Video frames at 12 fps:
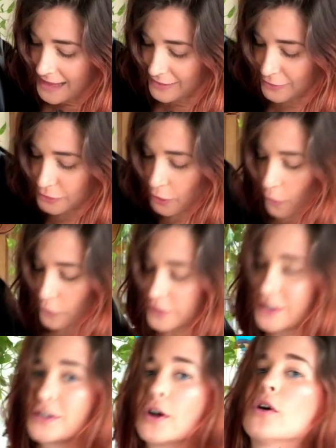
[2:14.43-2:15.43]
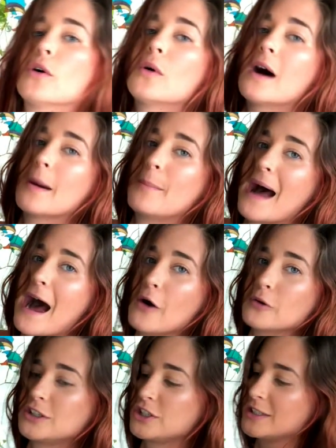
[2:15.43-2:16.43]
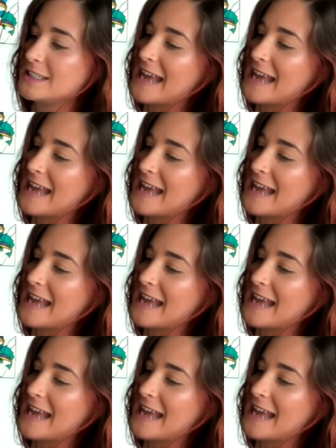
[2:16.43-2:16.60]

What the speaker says: There's also a pouch